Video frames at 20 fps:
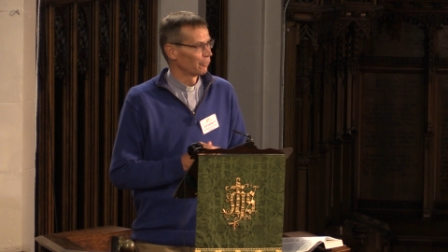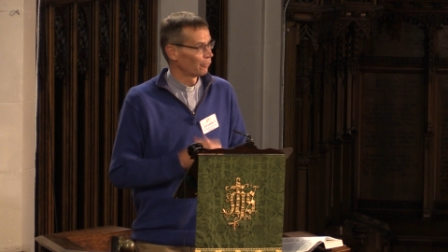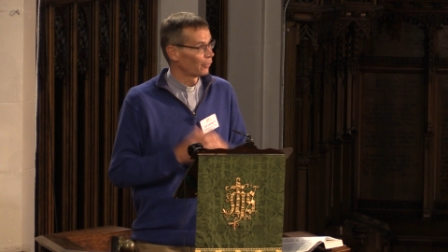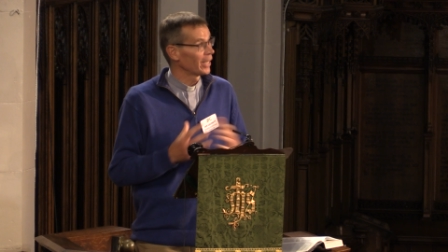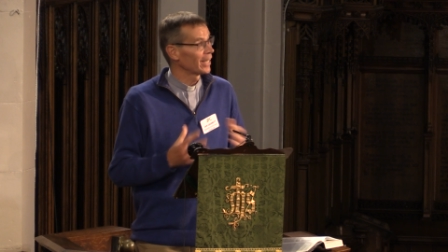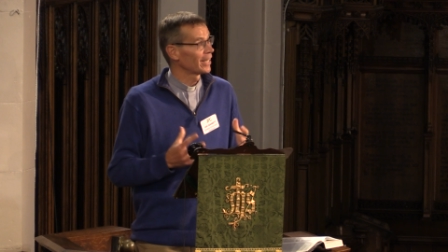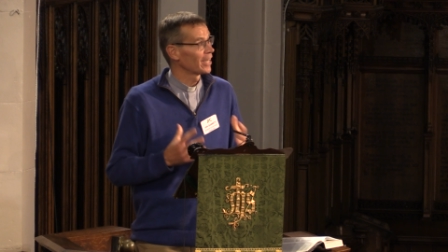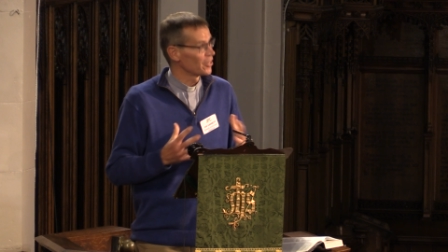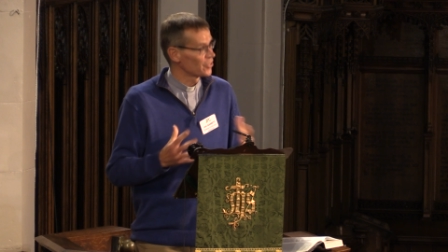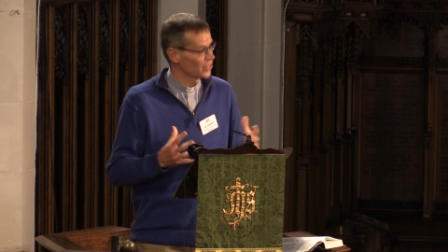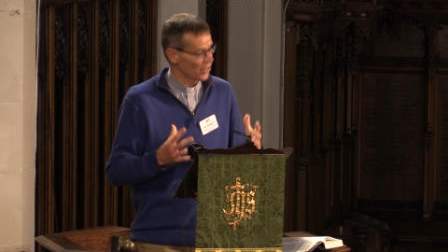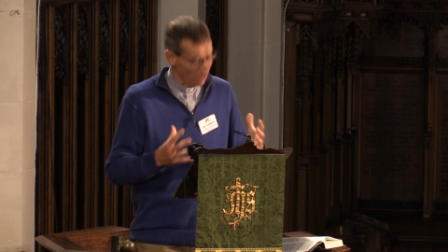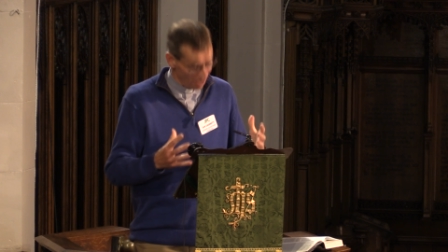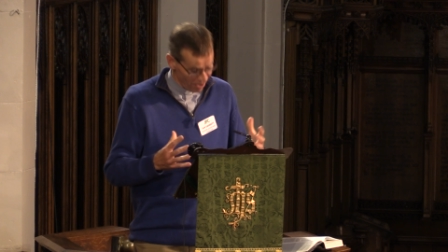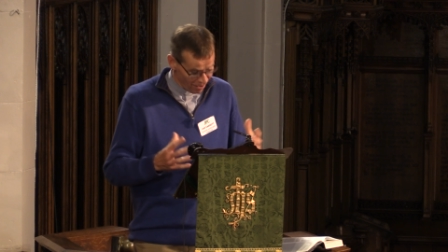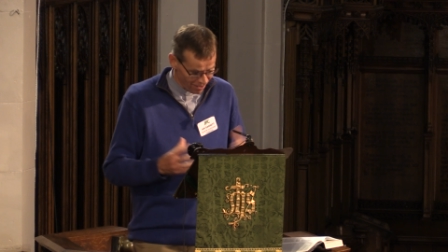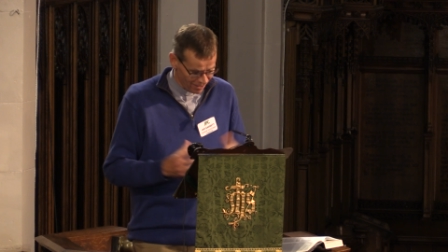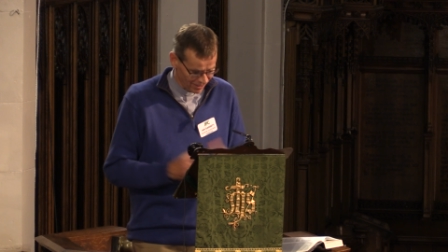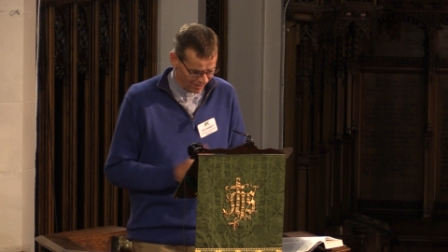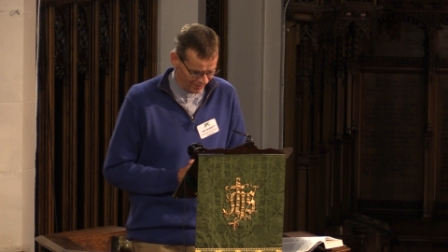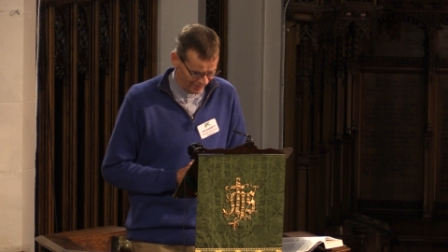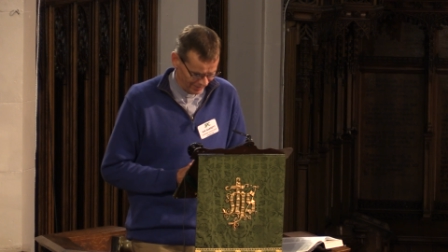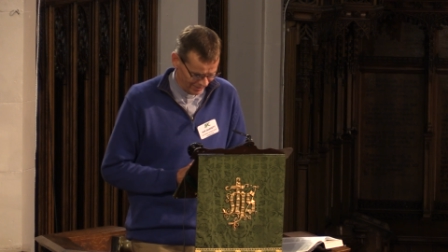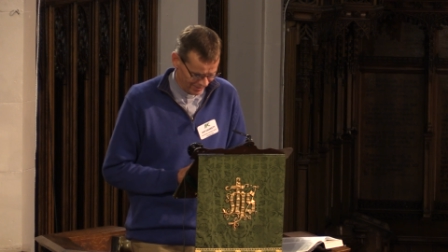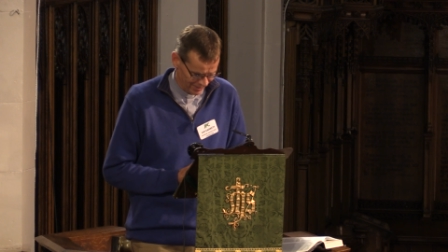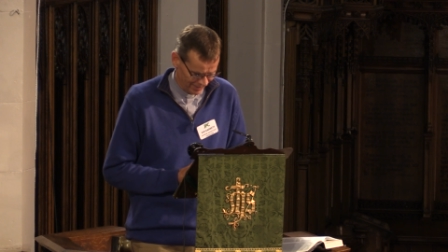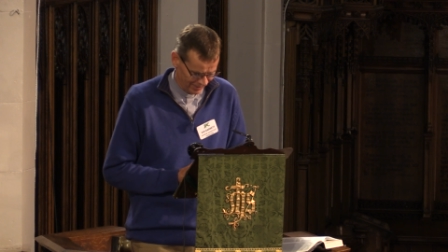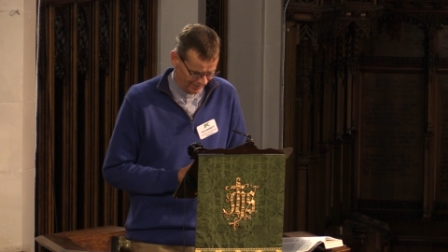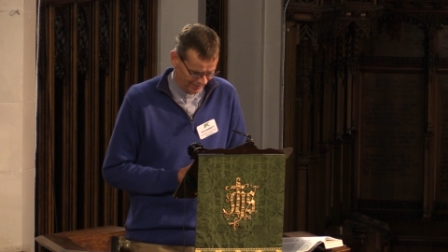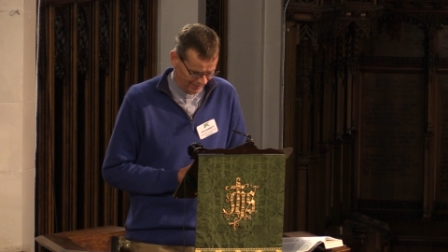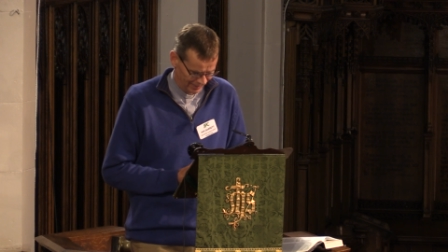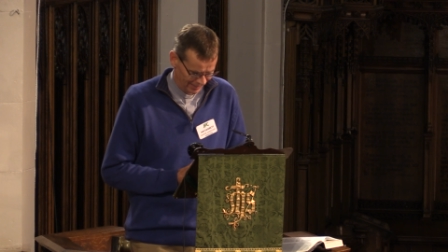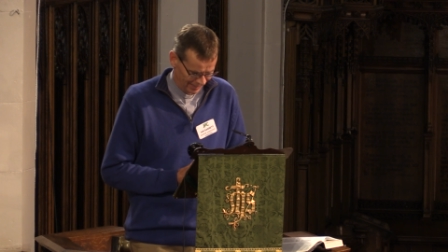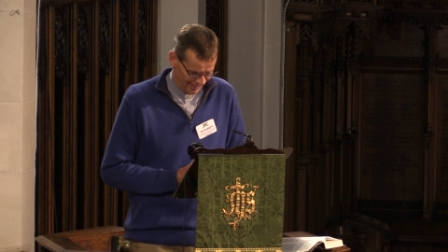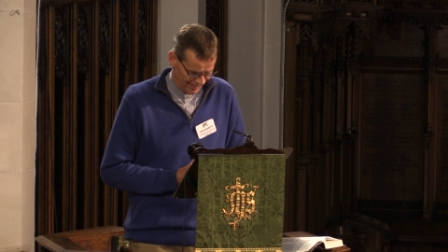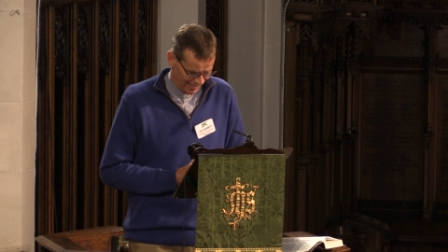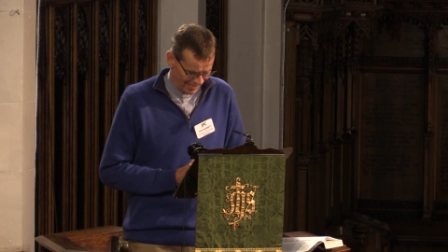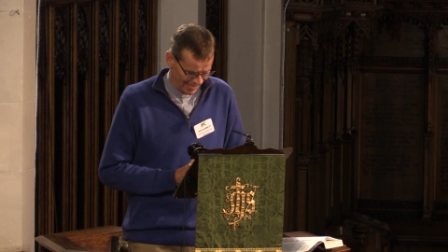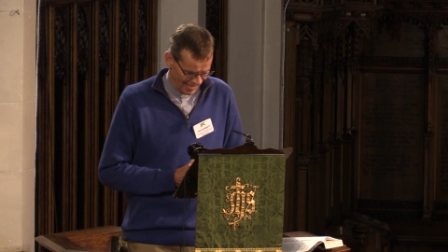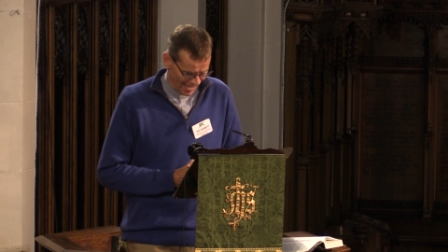We go to Ireland.
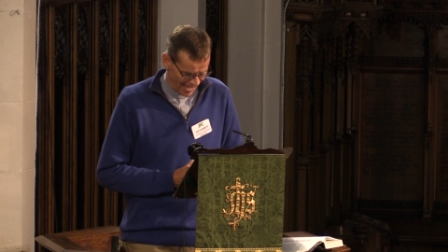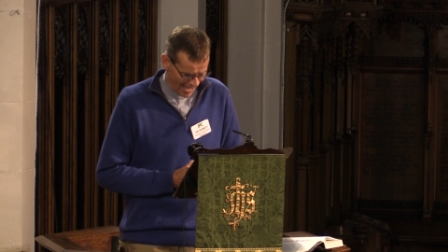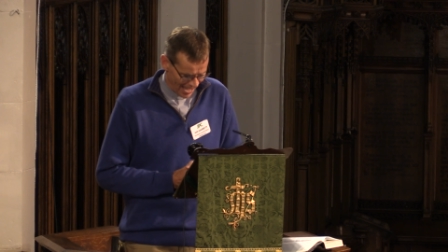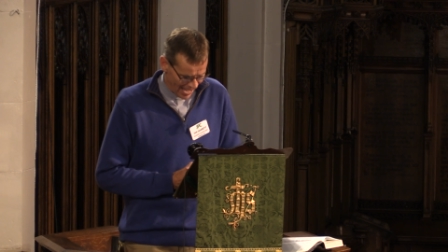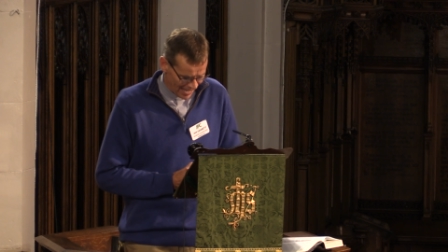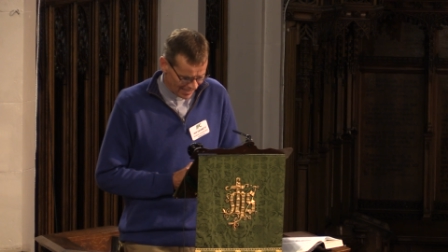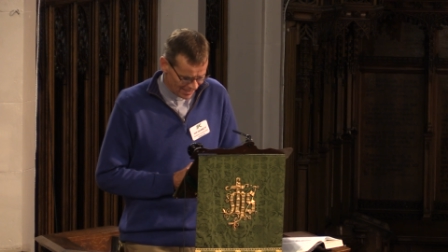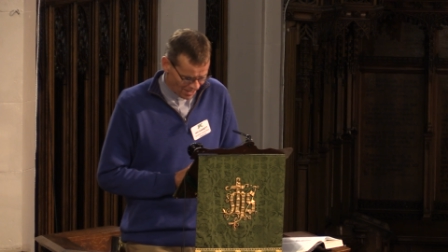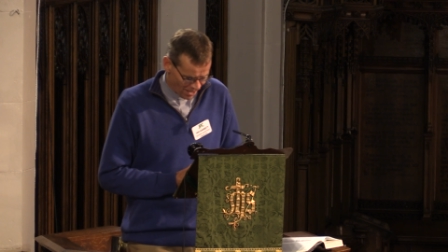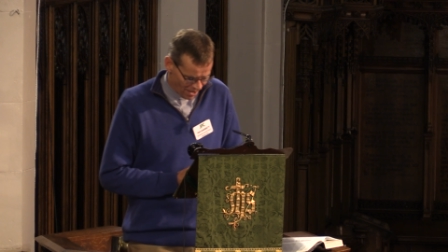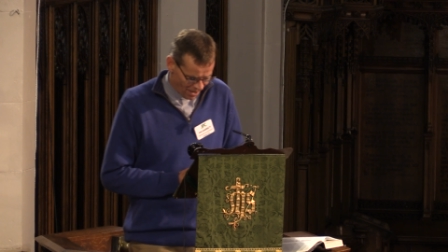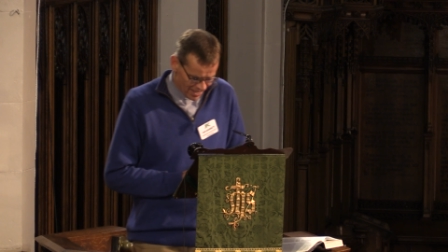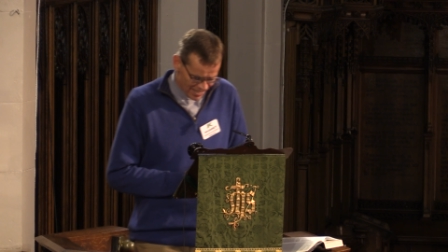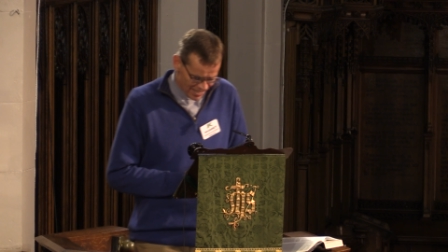and I